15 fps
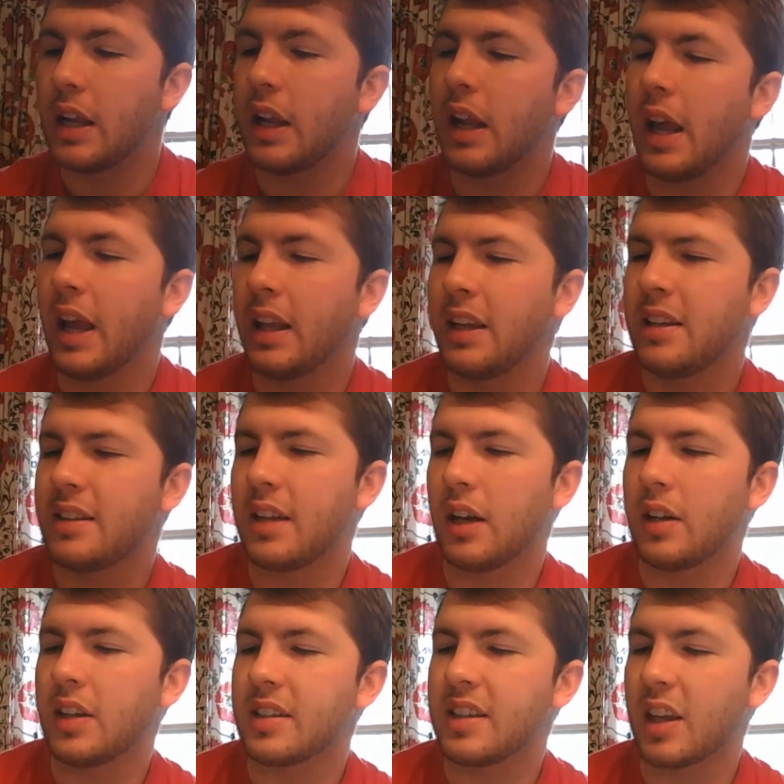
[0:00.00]
Annie's
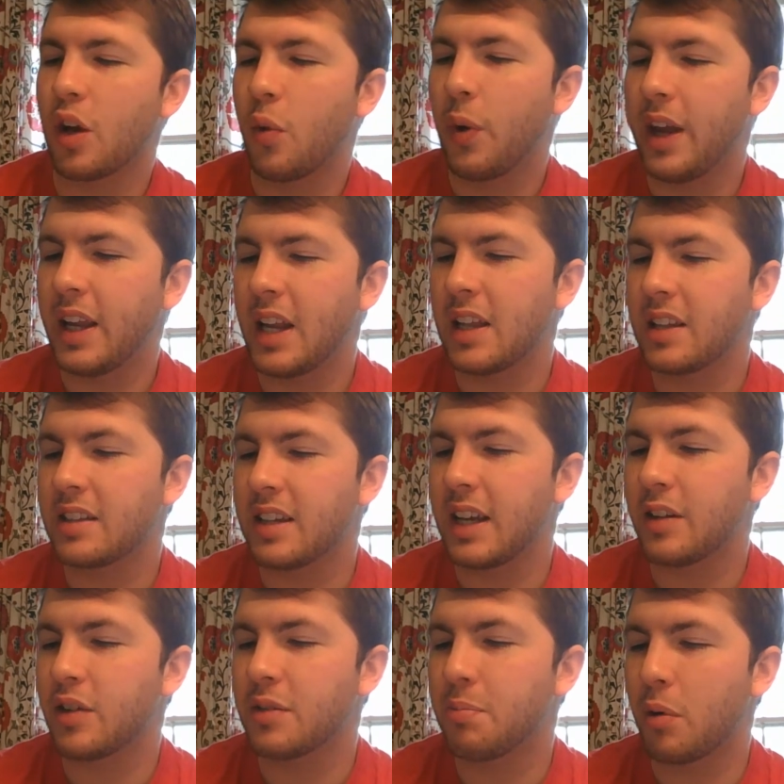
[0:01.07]
telling us the Queen
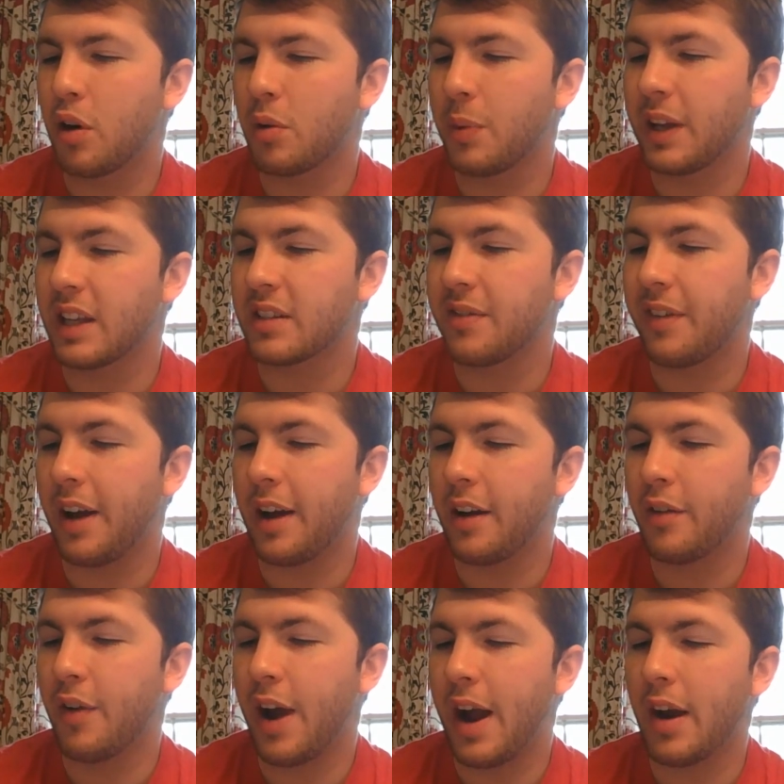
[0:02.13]
Alexandra's birdwing is very
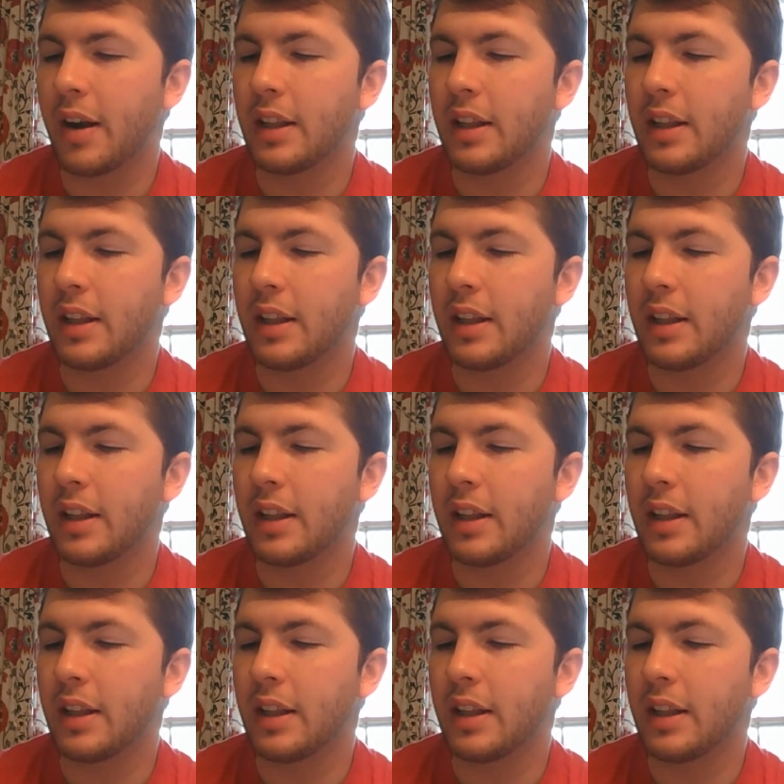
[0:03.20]
rare.